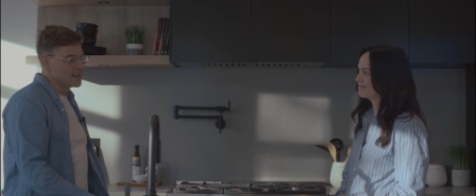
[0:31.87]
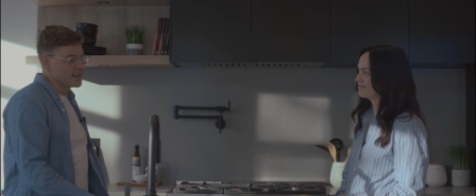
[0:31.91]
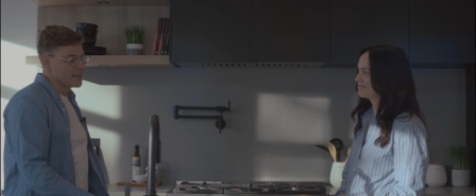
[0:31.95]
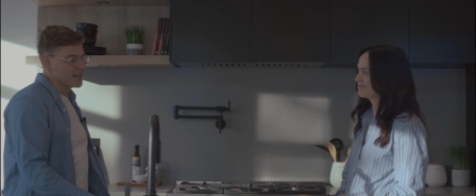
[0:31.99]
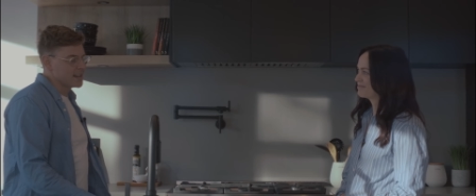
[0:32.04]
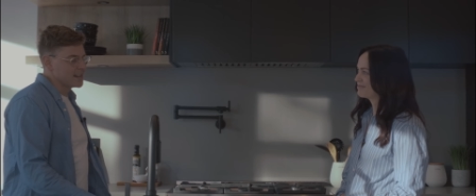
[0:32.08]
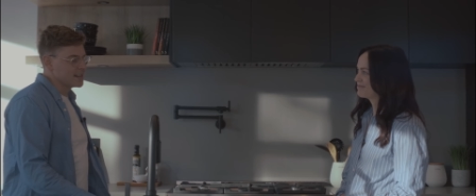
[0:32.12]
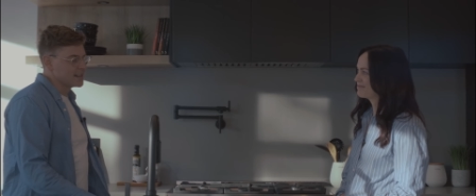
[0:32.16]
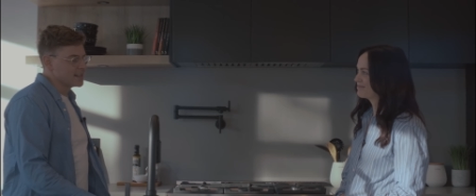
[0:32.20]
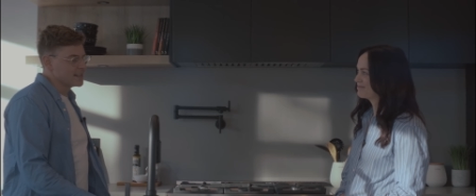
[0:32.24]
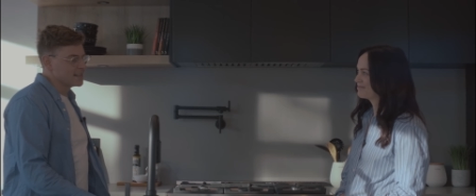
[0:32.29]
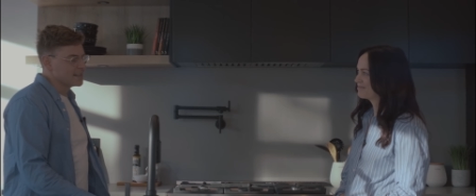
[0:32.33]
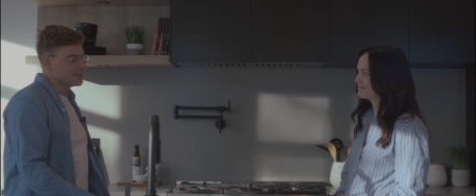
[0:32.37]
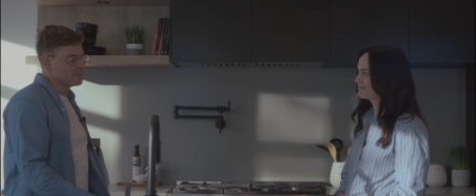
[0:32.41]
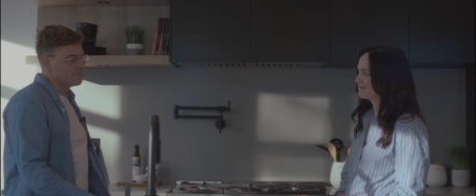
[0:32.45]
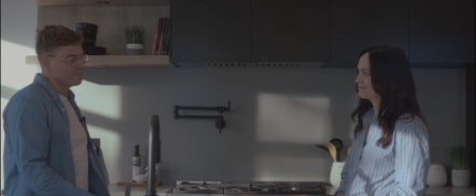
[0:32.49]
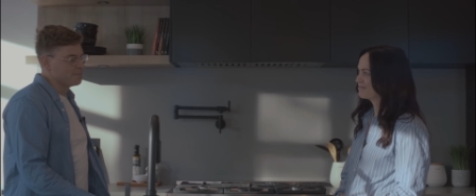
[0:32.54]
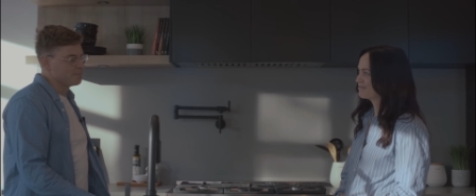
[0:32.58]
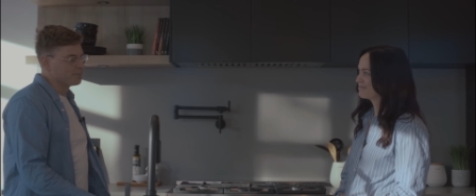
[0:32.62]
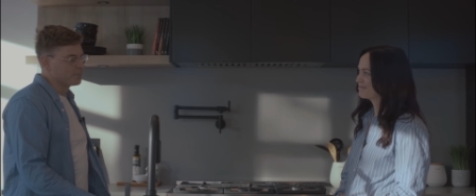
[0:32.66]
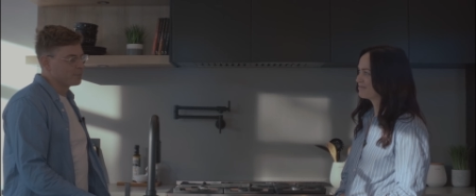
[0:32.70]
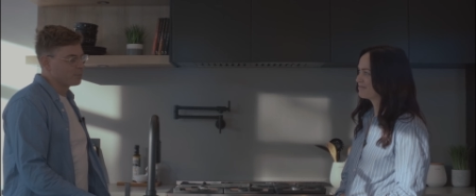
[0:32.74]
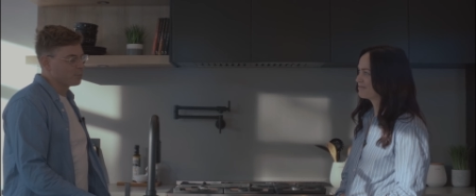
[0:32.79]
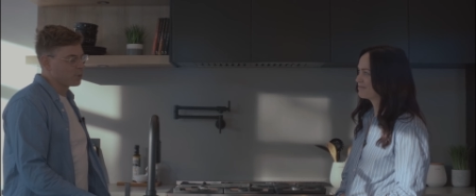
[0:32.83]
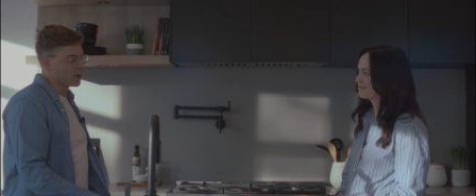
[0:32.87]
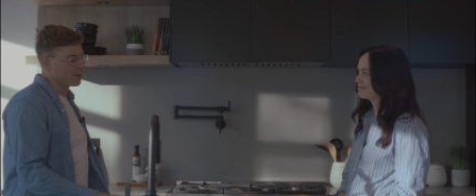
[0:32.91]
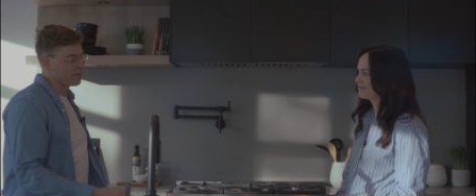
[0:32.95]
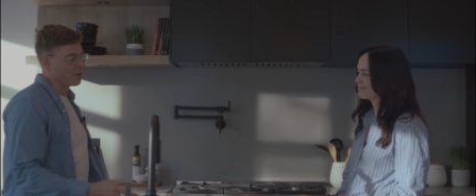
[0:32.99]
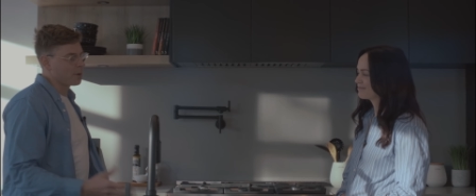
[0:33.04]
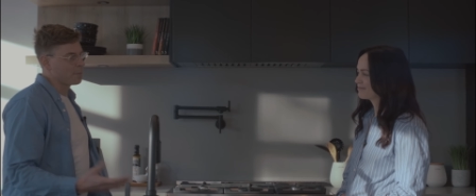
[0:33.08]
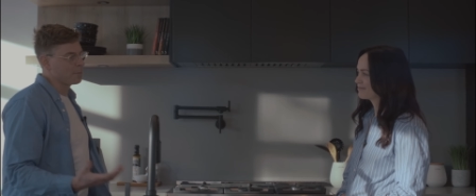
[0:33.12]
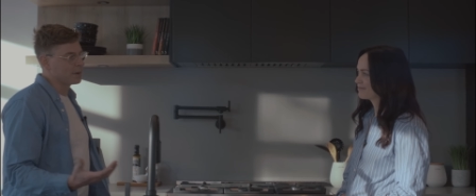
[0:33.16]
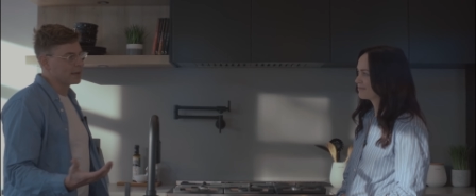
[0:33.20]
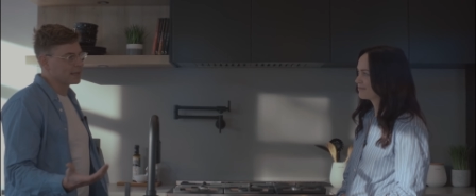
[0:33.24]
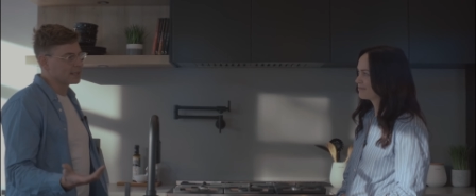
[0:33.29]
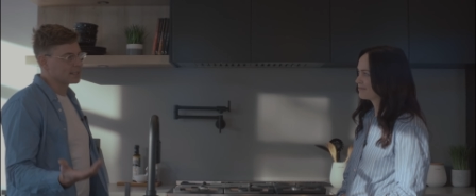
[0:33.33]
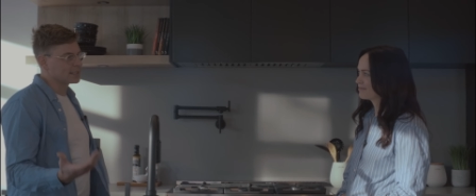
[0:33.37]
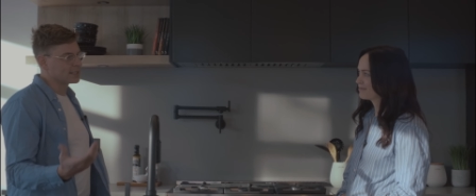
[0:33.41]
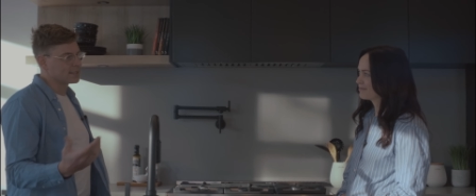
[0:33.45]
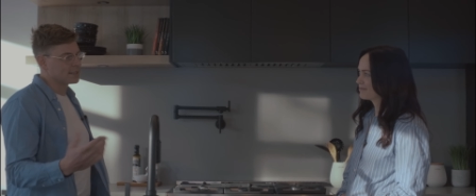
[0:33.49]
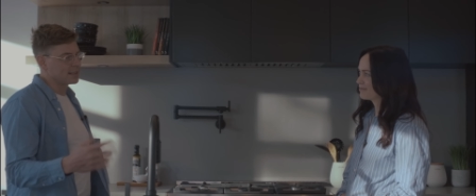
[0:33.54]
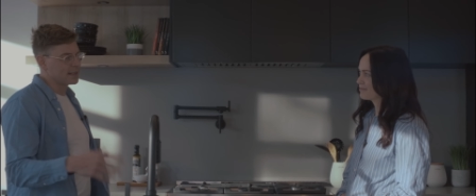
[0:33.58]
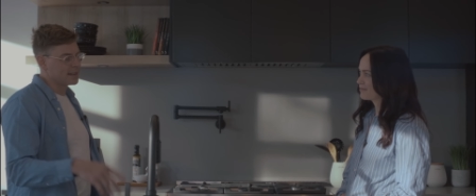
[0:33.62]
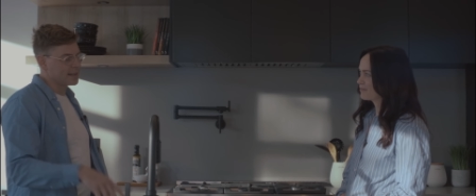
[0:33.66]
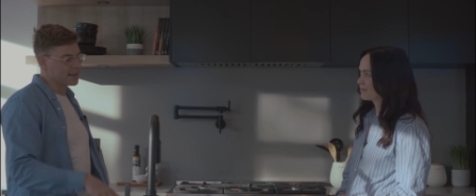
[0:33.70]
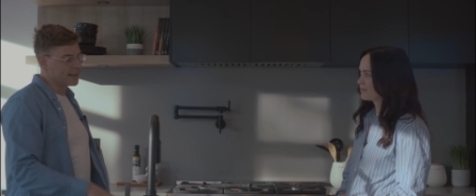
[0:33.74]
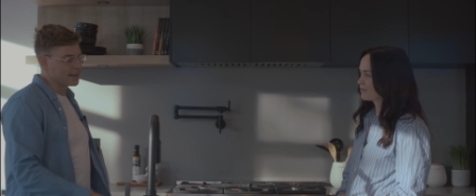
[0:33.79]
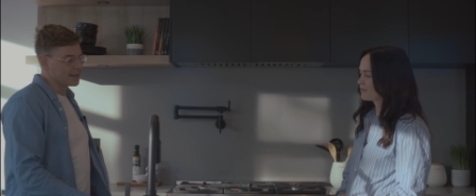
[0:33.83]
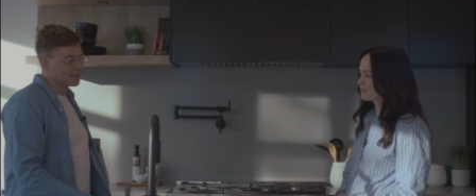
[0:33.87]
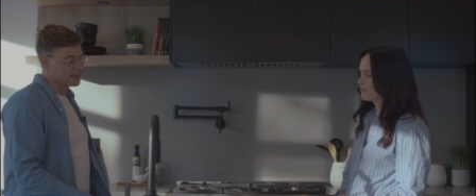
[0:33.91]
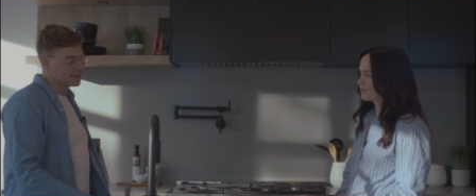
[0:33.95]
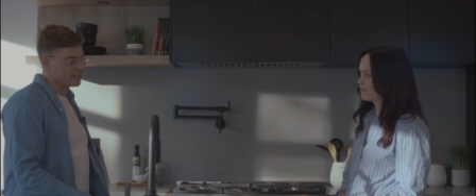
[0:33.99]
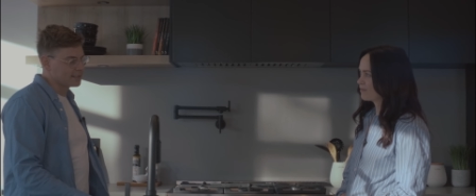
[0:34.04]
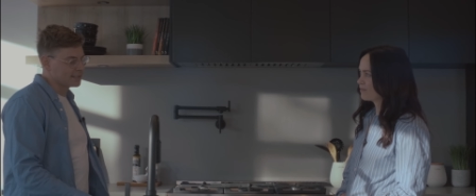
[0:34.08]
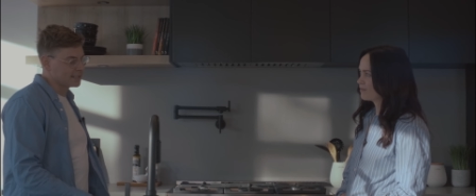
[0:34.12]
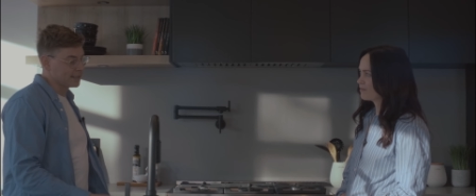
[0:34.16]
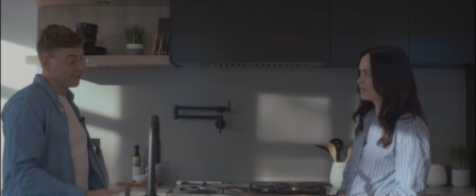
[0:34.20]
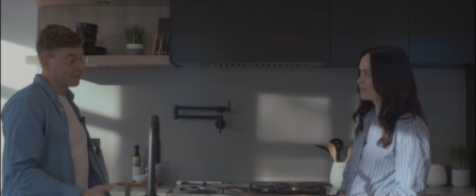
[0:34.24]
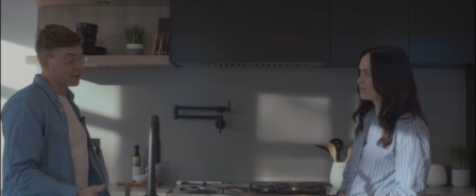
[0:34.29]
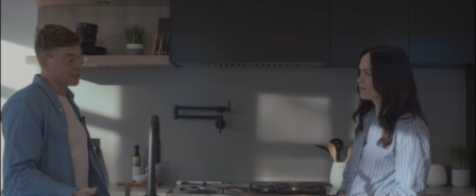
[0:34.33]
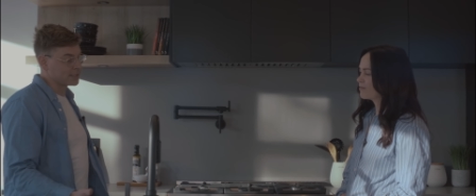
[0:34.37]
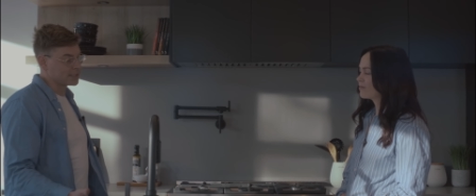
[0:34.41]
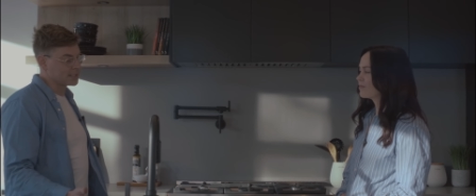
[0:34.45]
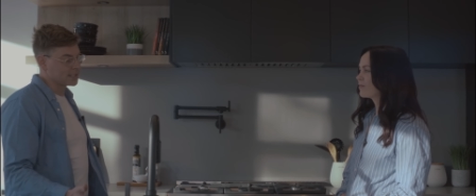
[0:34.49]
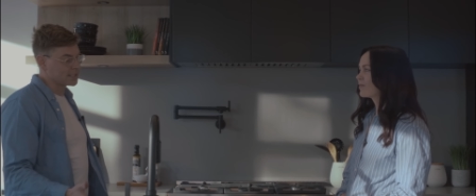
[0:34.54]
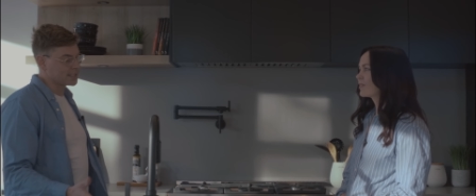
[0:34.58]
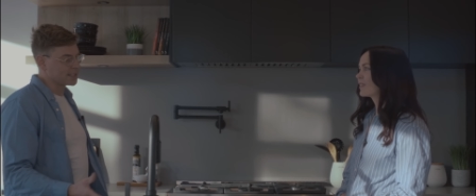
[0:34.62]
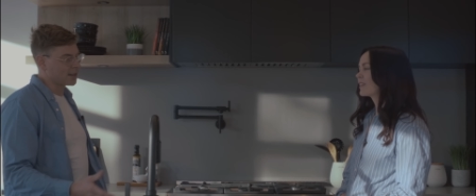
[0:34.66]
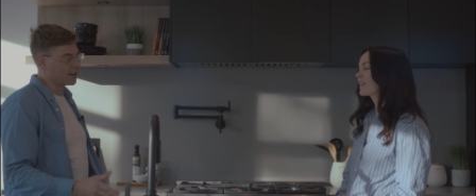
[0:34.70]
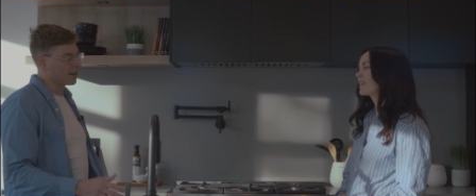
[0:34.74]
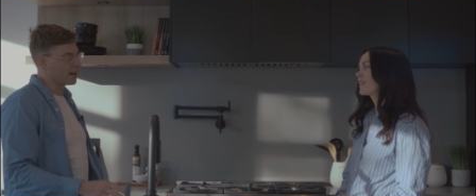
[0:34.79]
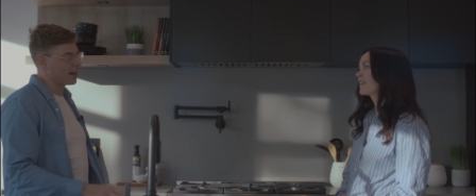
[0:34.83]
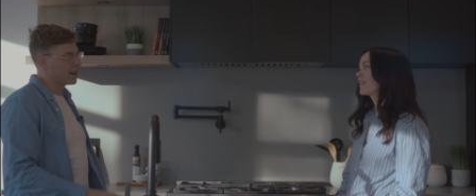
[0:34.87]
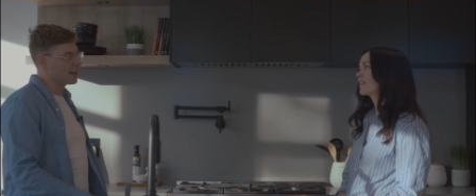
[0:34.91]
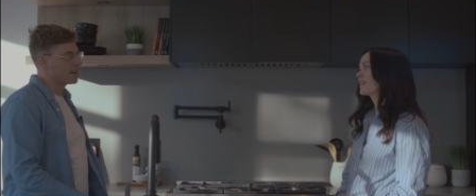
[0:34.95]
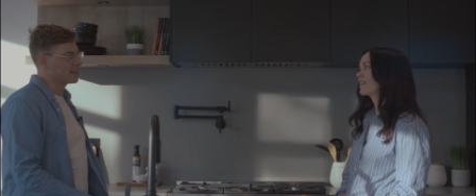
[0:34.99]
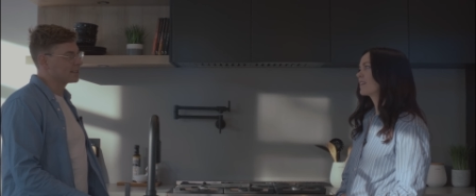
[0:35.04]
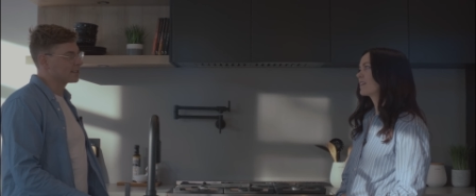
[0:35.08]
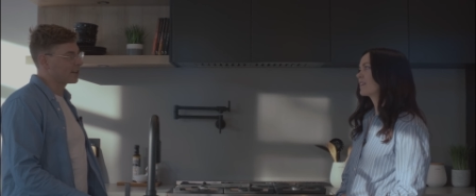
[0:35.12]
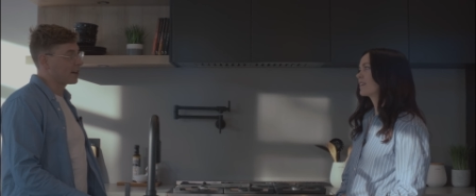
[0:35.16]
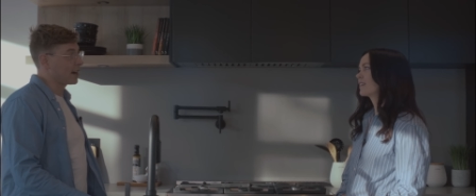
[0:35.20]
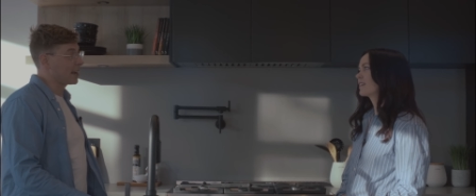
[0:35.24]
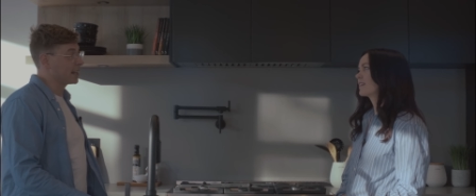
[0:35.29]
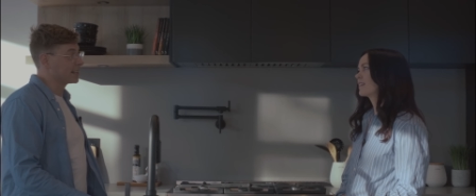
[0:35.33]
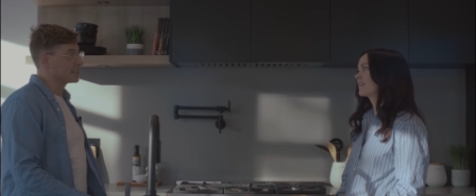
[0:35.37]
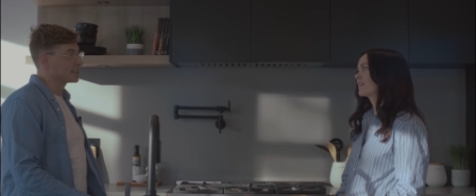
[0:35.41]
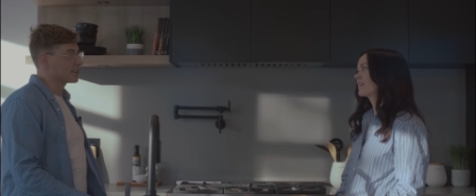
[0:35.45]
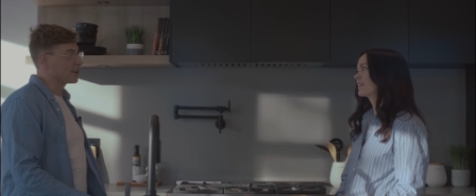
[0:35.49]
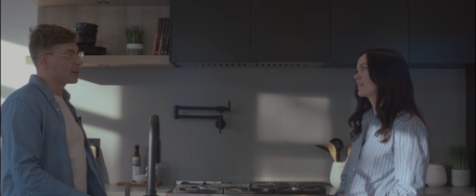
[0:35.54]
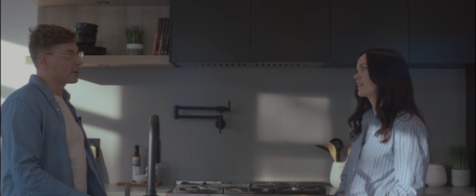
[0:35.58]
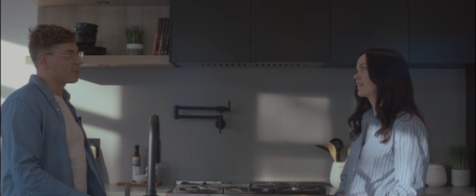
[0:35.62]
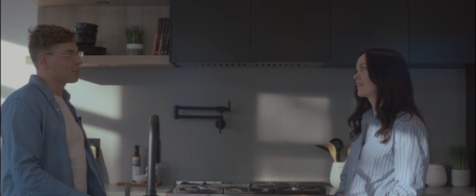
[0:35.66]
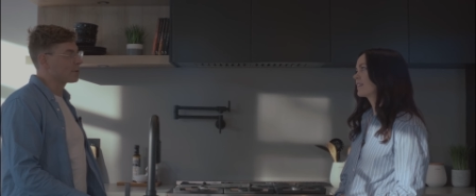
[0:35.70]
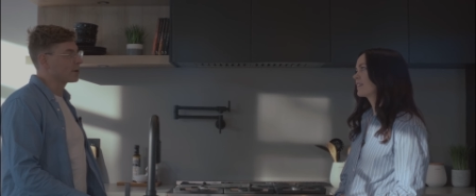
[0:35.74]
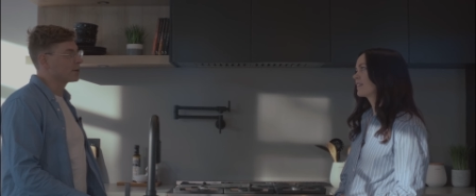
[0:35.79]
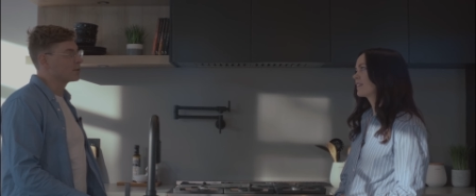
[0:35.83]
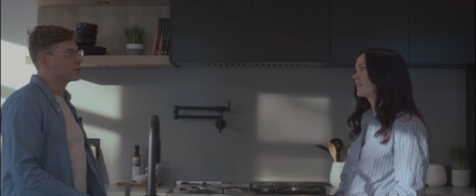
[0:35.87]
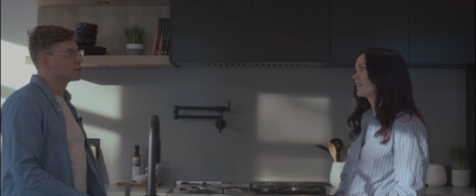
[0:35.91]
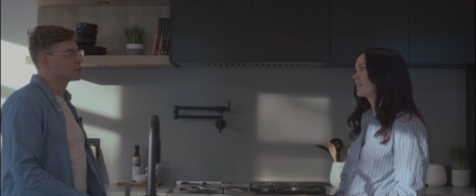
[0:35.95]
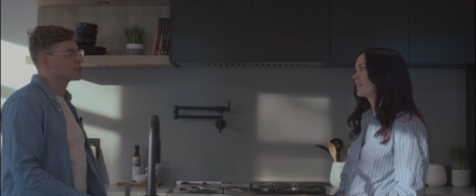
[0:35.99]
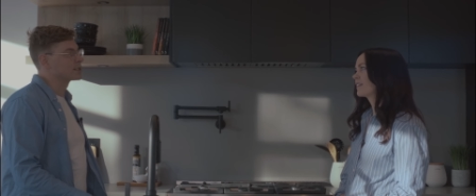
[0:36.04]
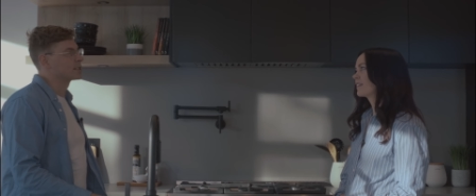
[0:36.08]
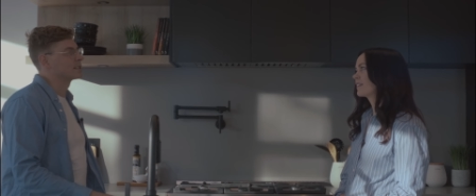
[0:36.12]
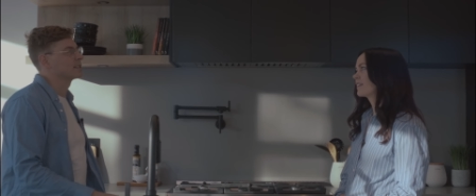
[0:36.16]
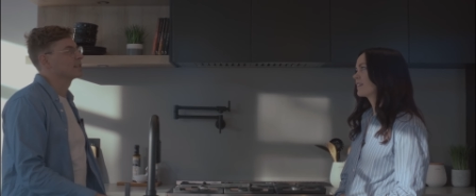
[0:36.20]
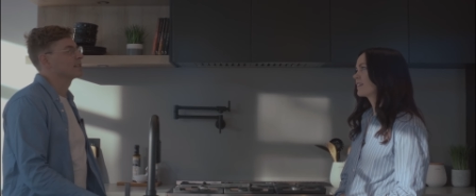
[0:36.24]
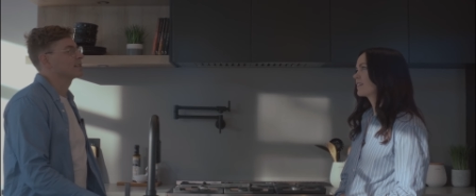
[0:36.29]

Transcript: Um, one of our biggest uh, differences are, is our hands-on approach.